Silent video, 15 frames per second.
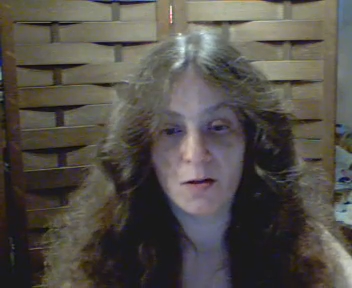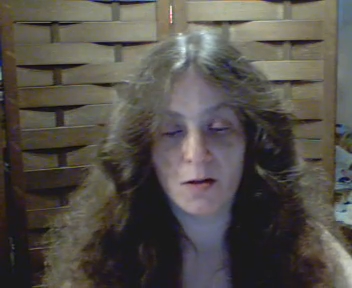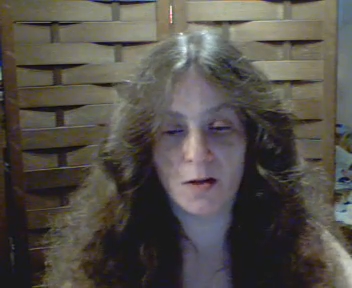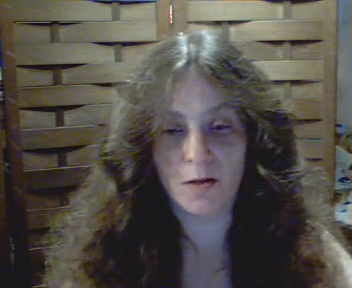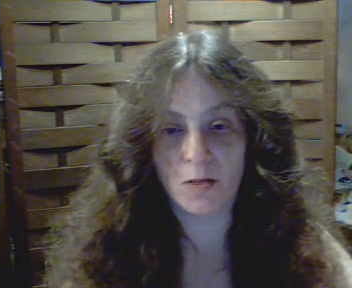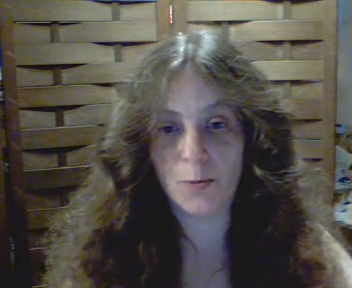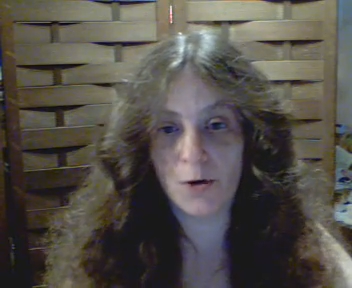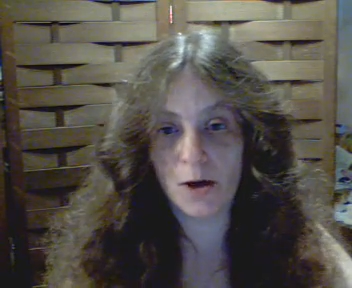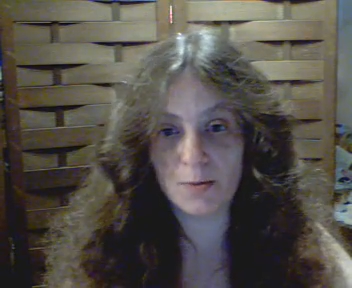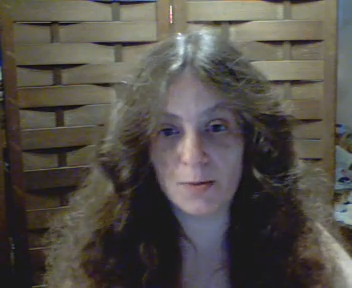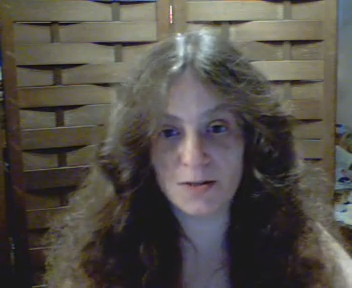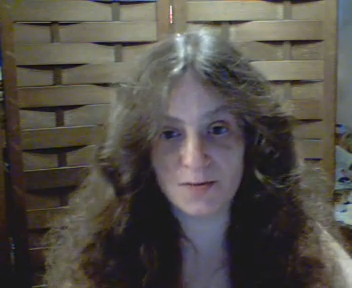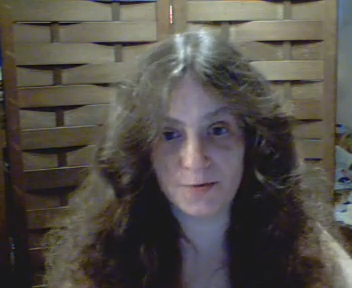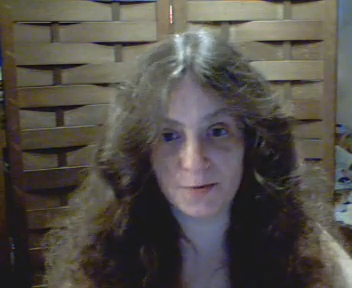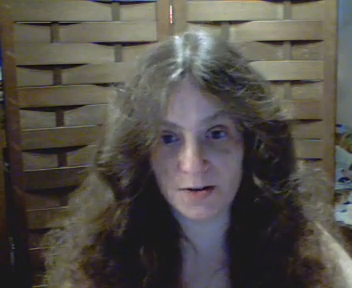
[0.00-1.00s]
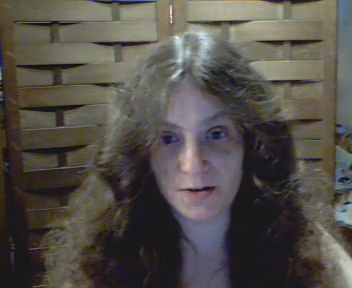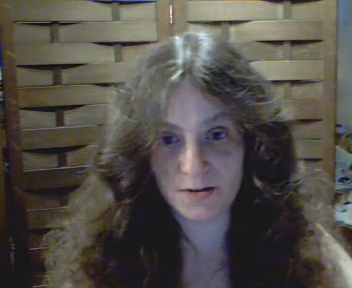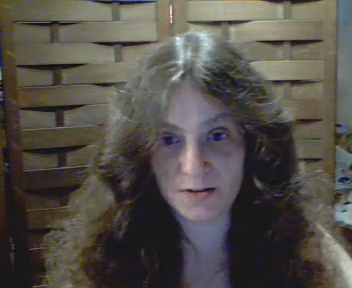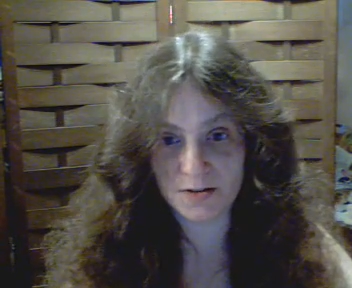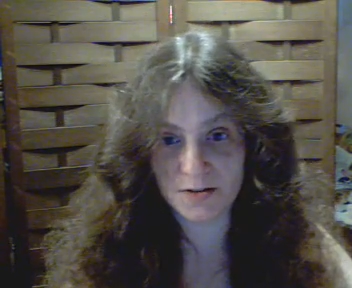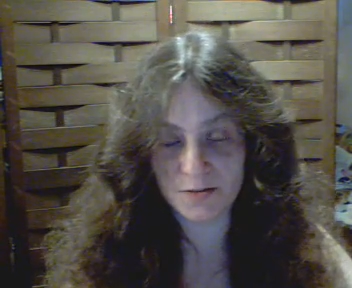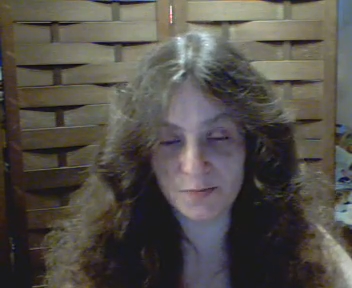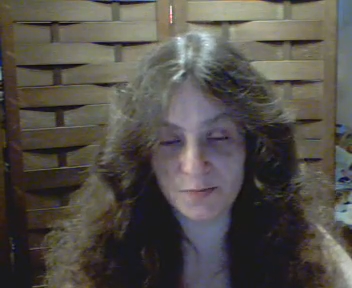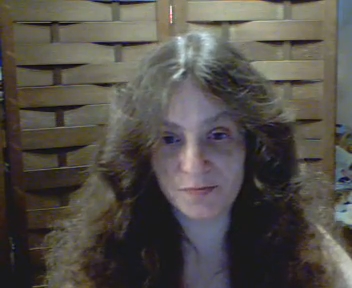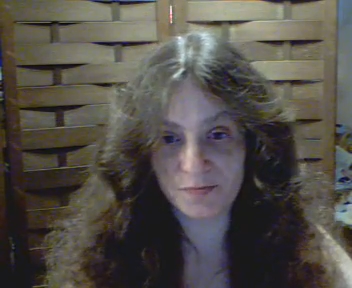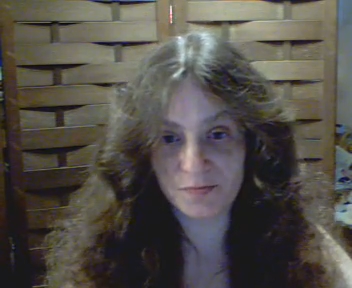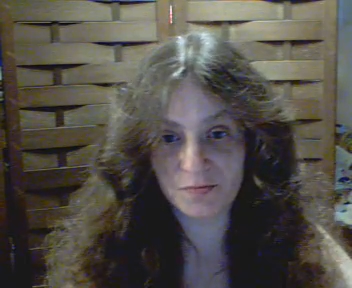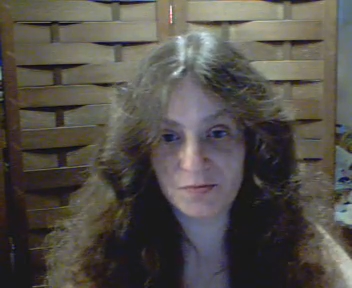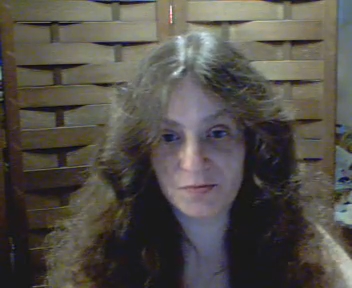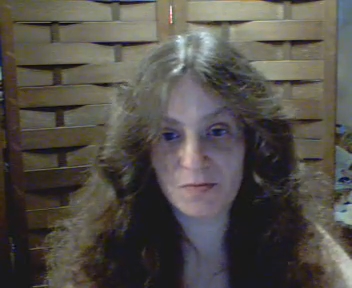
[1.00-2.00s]
And the premise for this
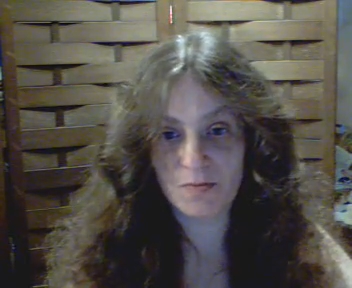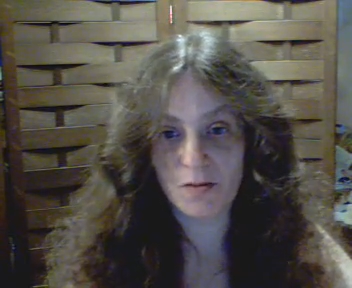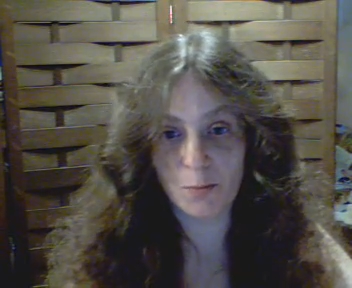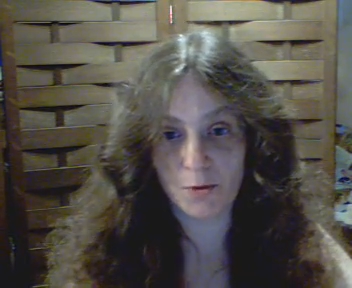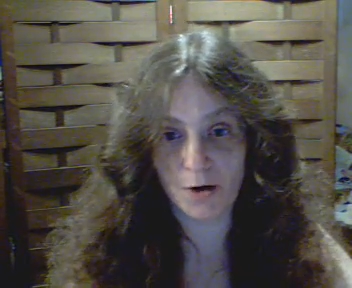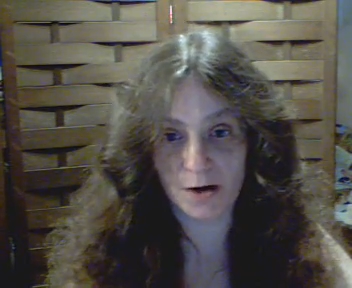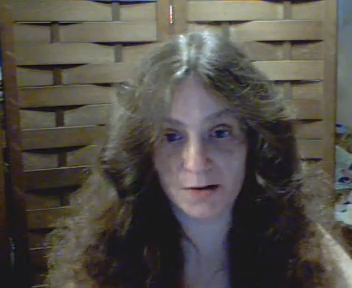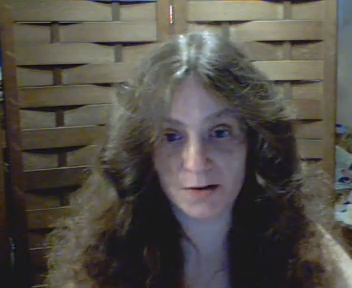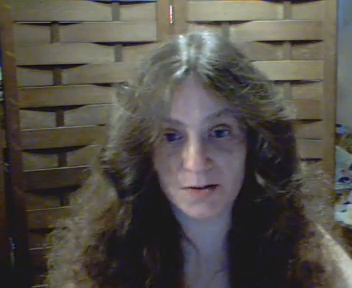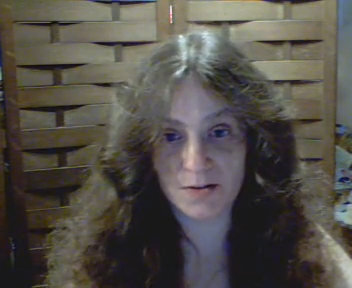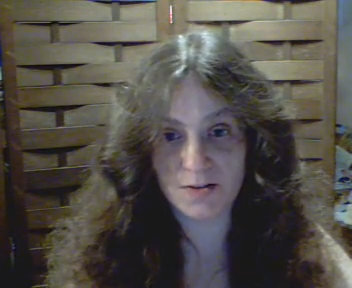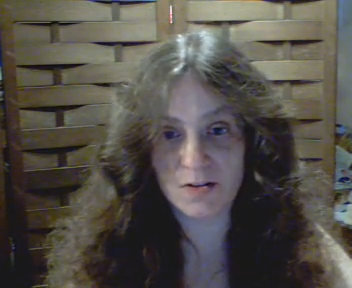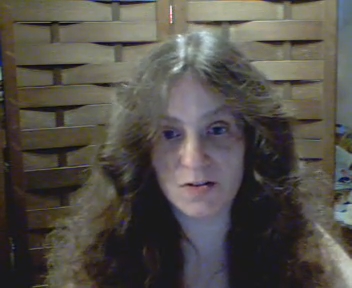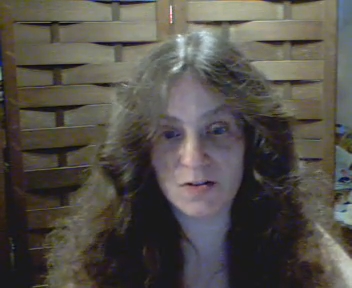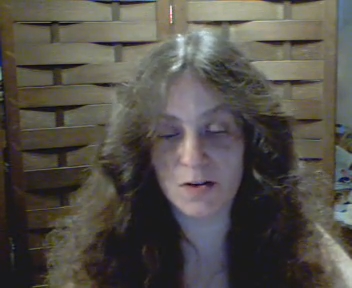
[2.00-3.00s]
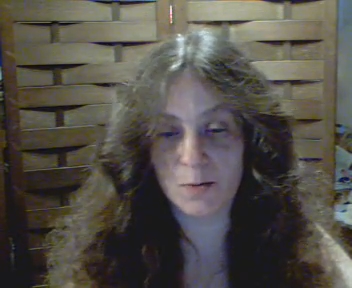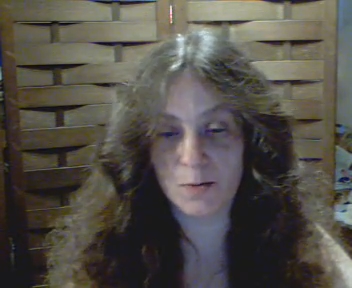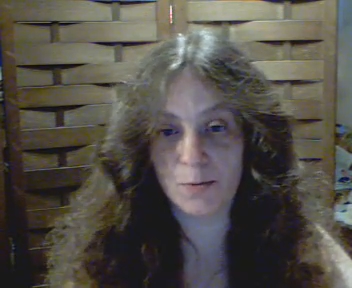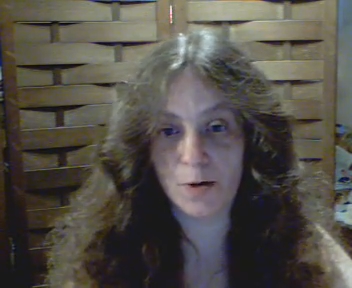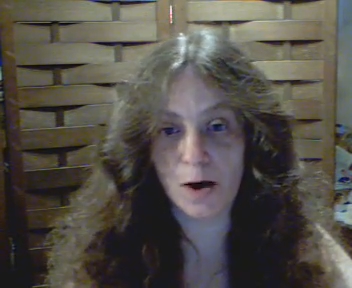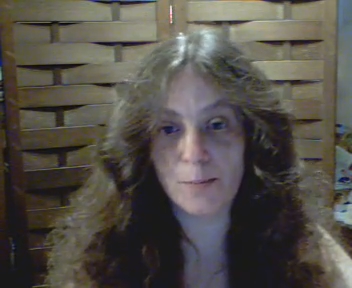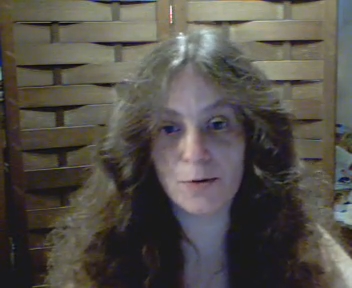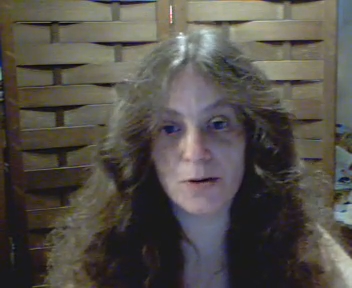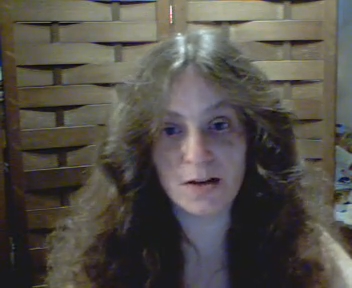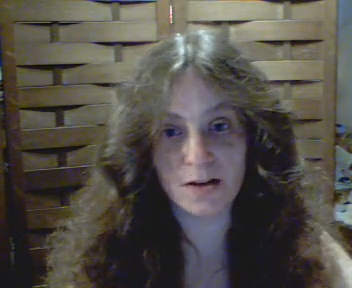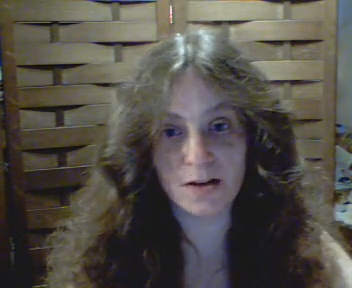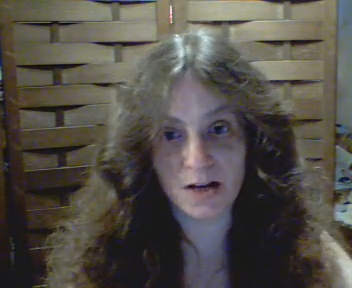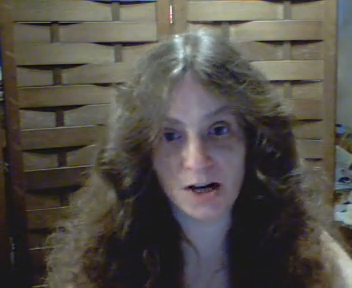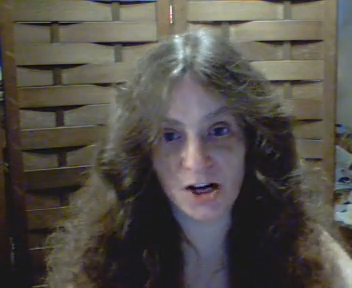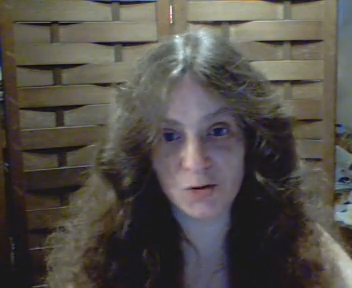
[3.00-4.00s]
practice is that property and
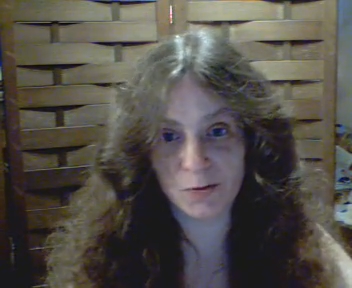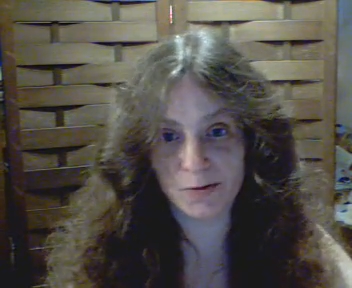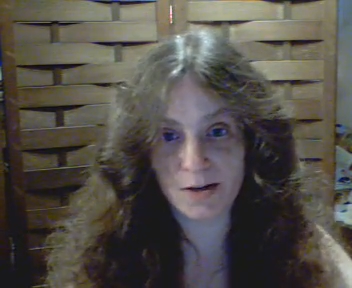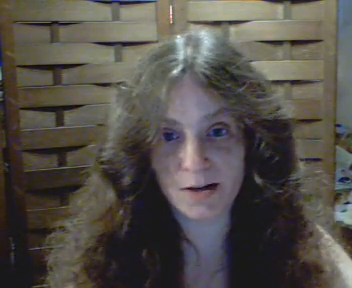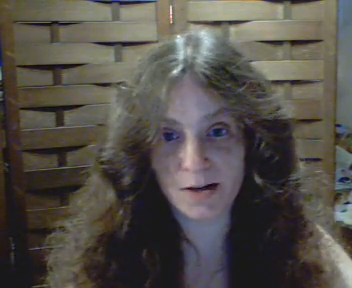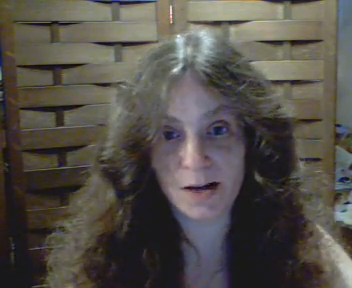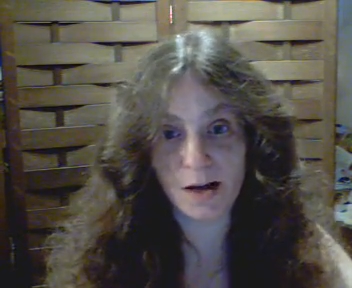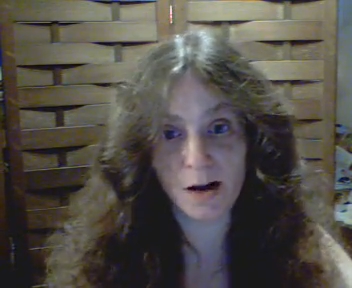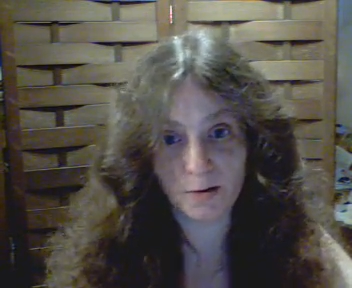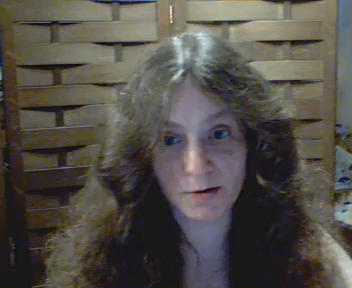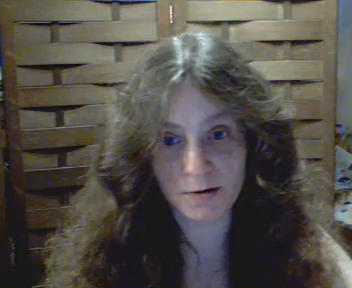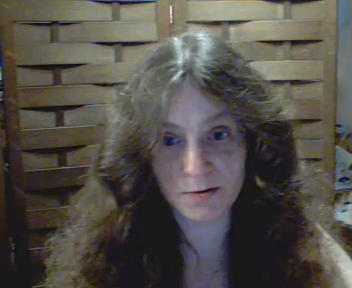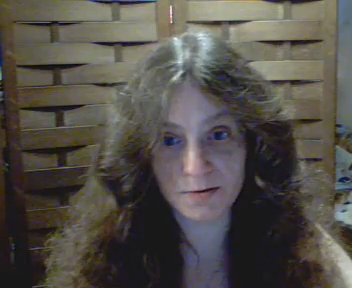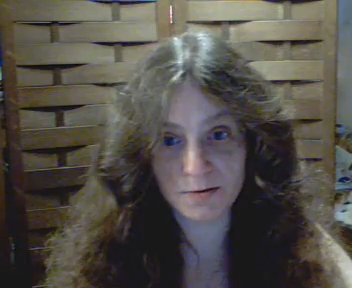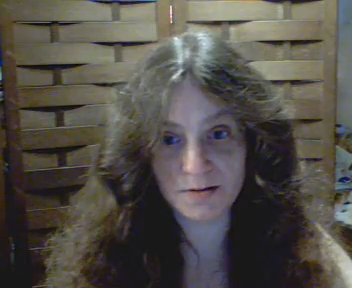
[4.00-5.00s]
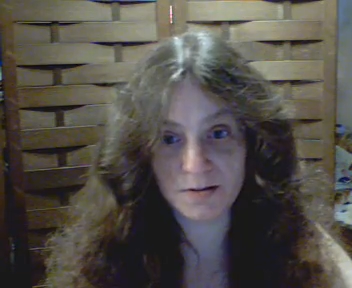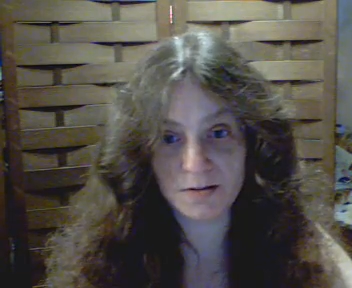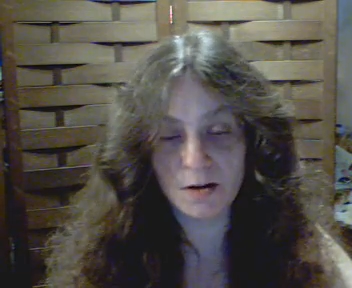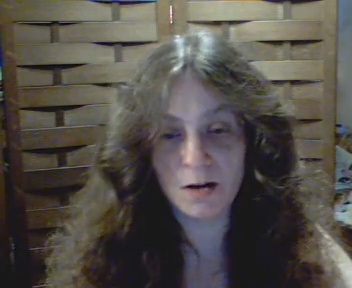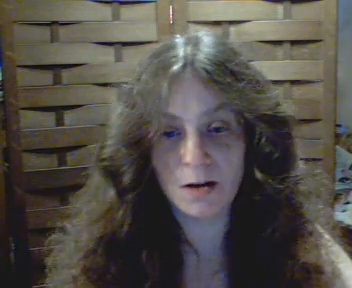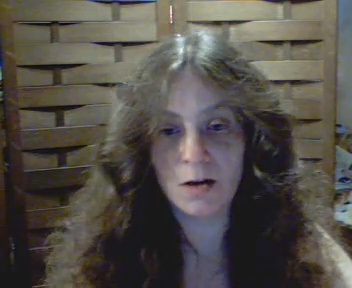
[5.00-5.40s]
casualty carriers